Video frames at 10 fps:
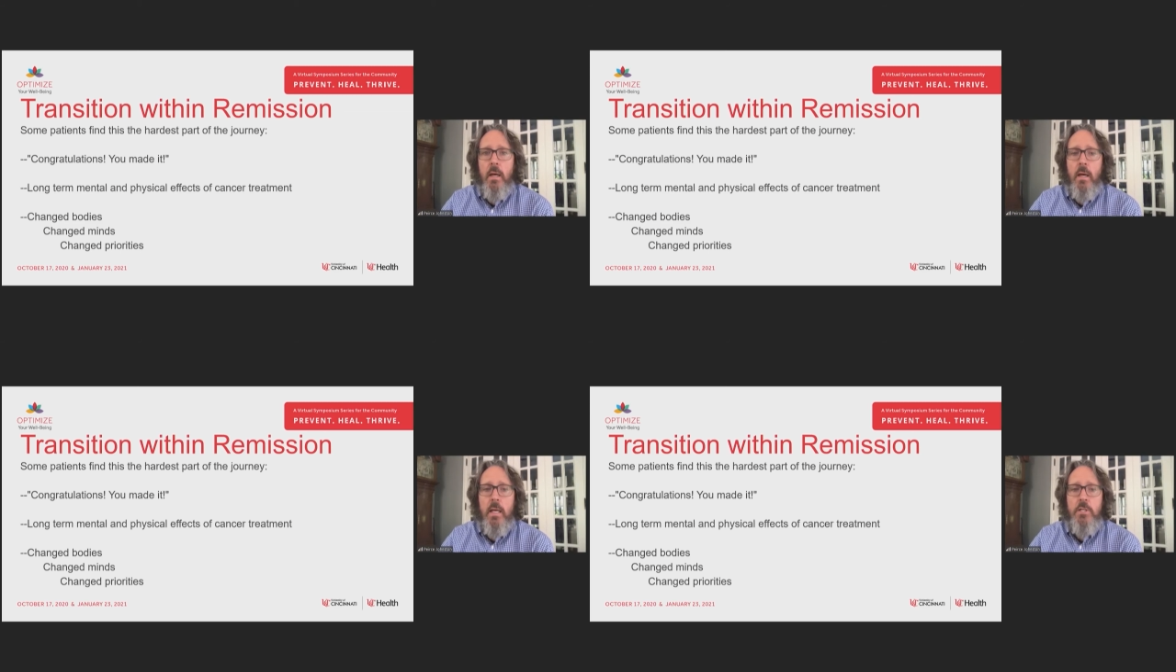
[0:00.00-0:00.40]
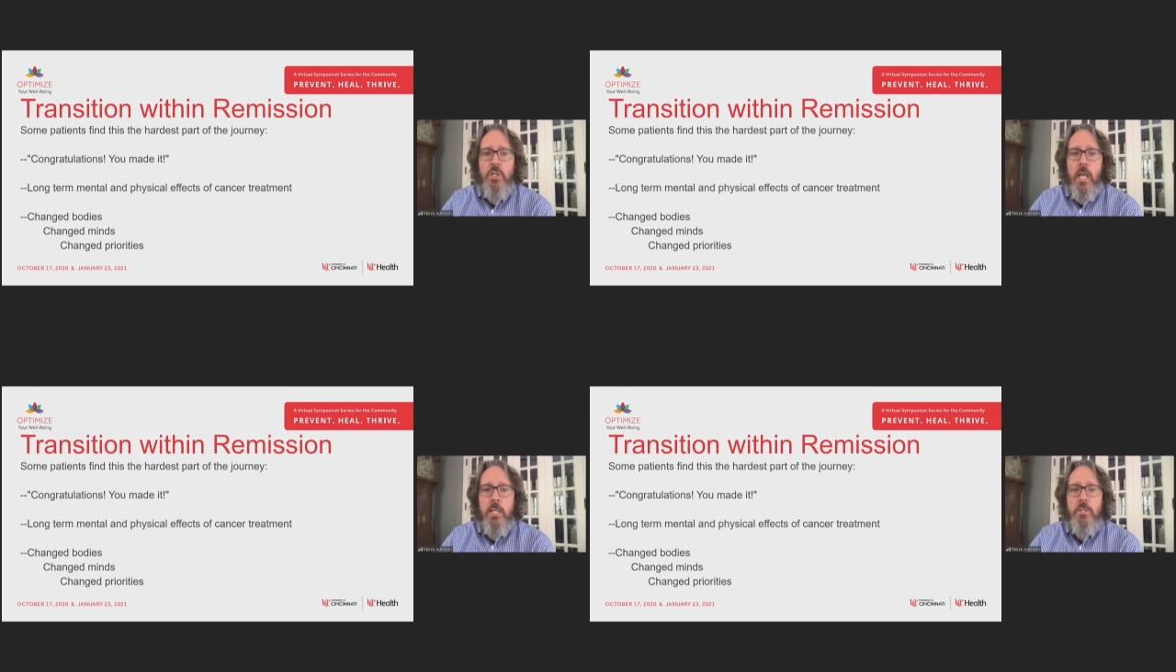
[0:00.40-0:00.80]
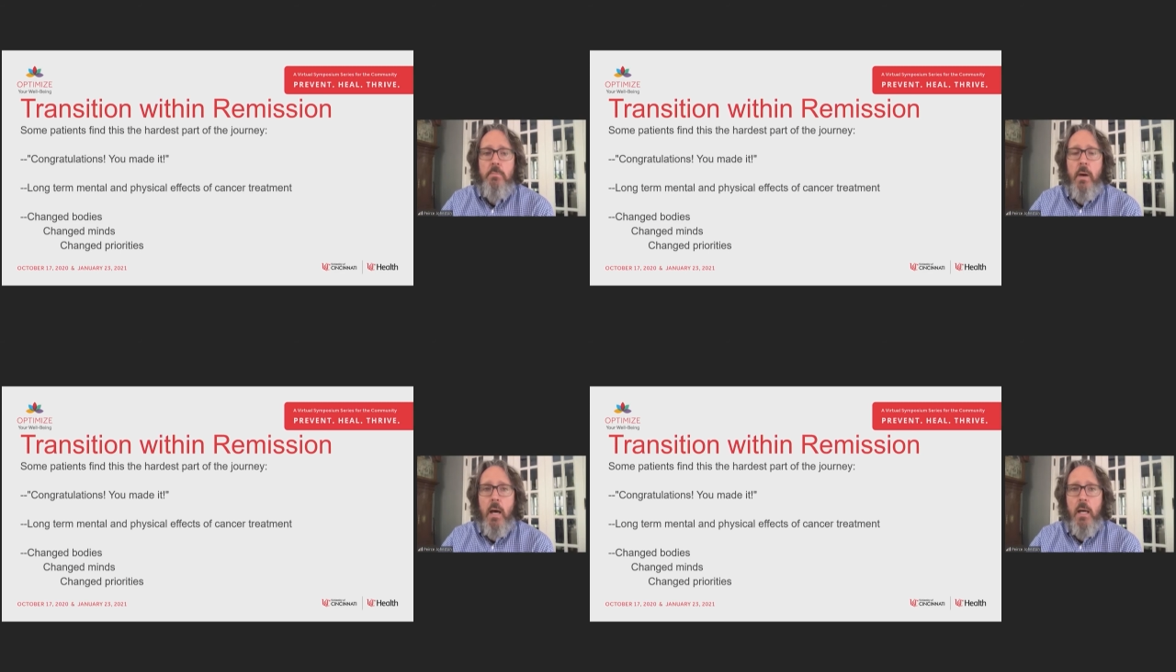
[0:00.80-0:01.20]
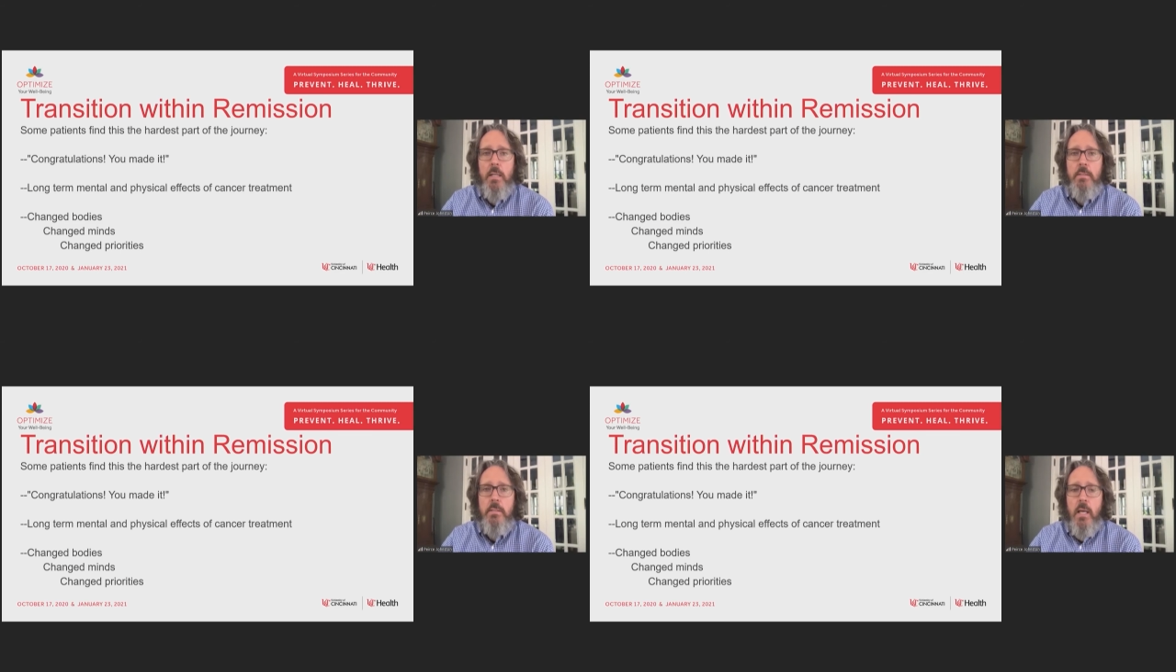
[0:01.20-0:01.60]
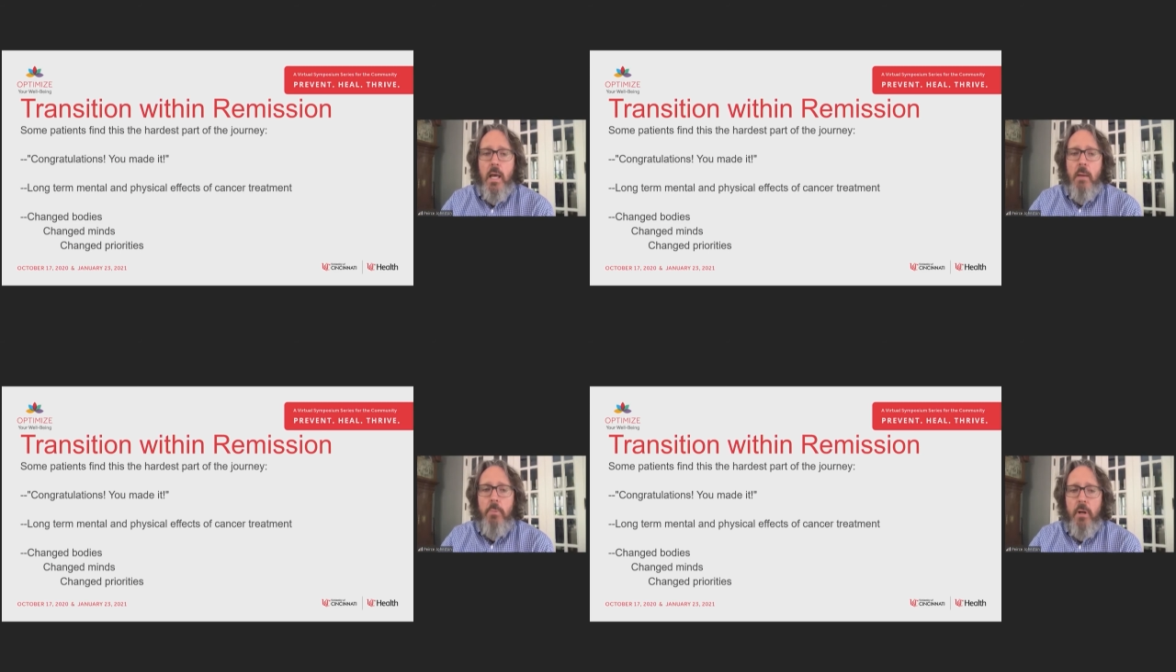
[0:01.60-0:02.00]
and changed minds,
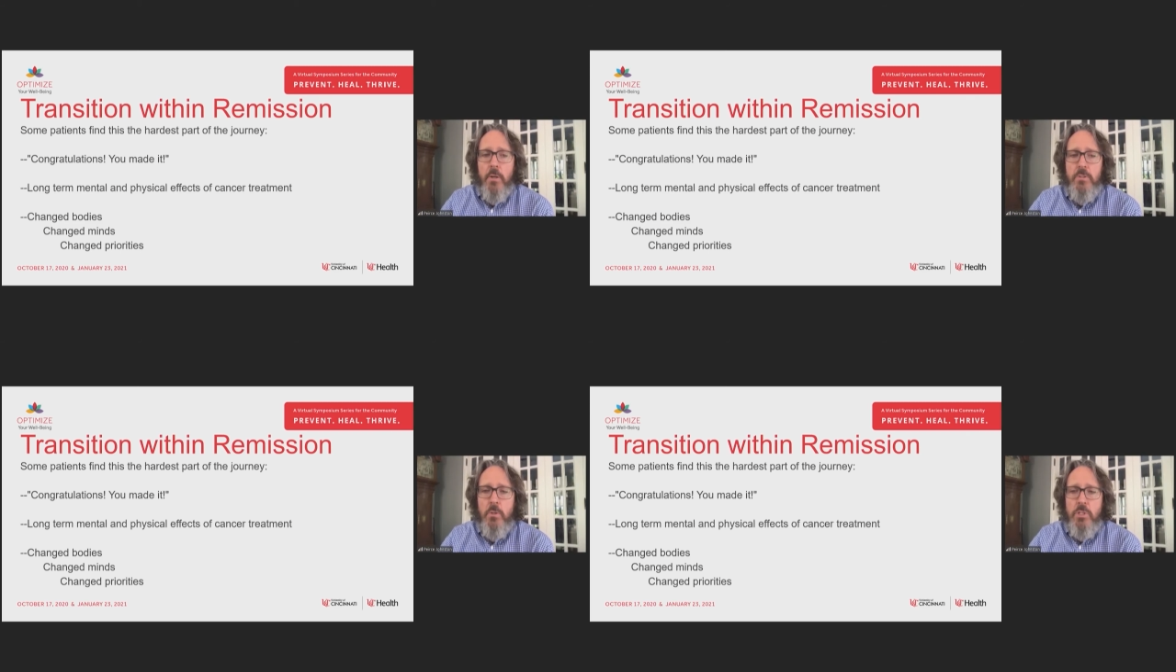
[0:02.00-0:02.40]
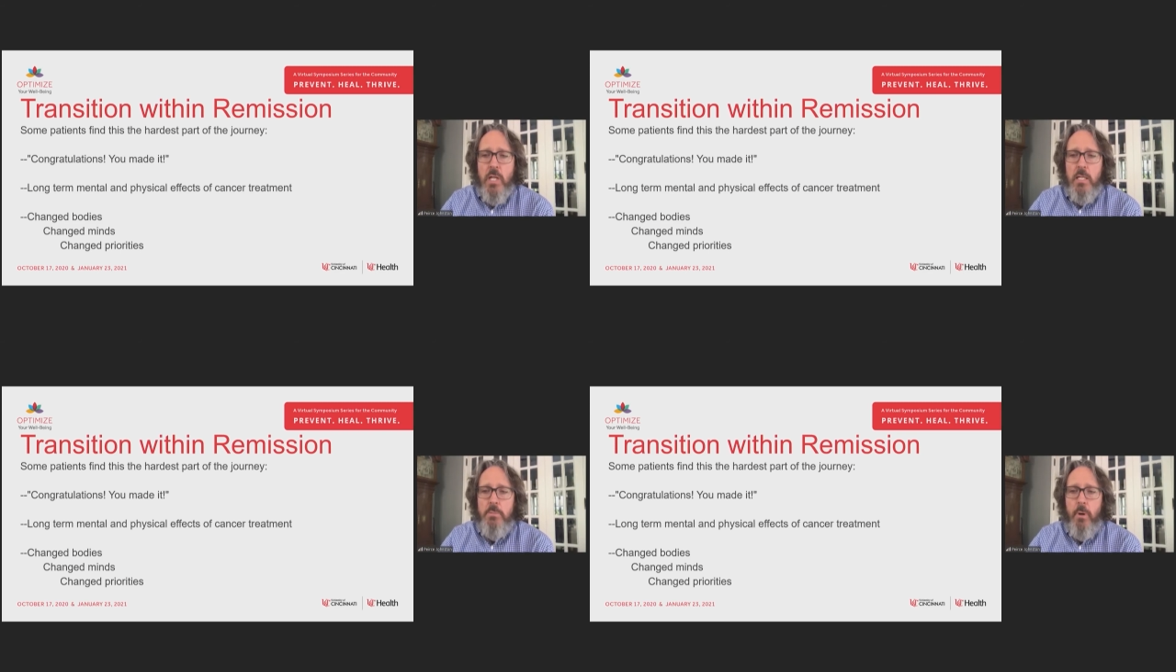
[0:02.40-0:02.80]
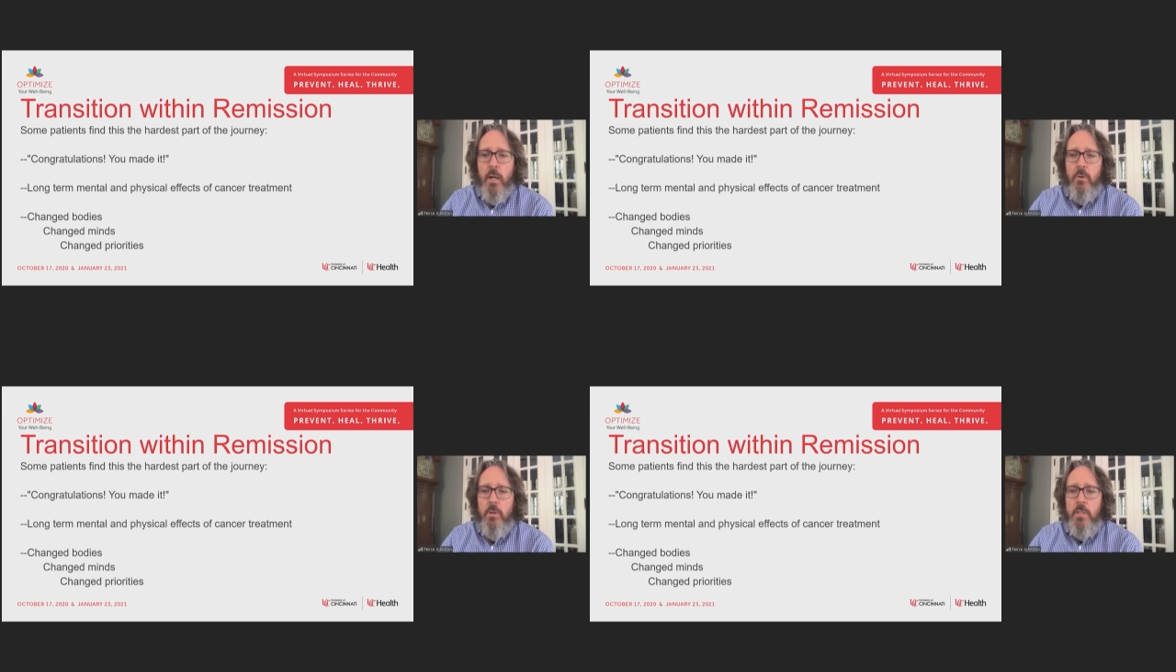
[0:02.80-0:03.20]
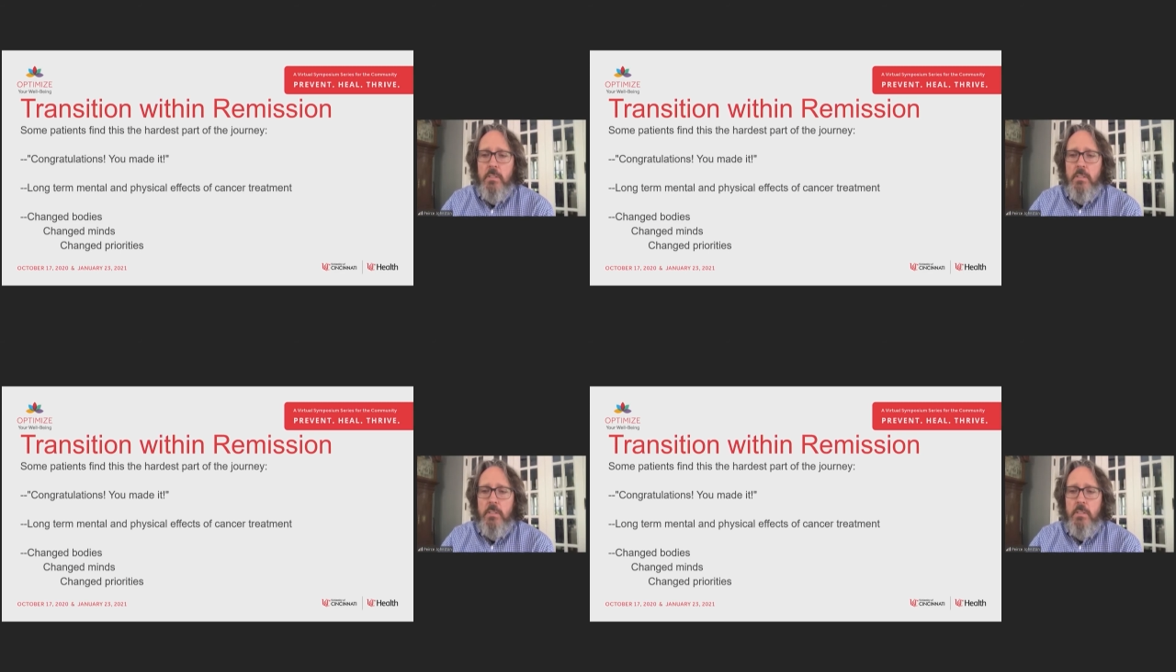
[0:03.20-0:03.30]
but also changed priorities.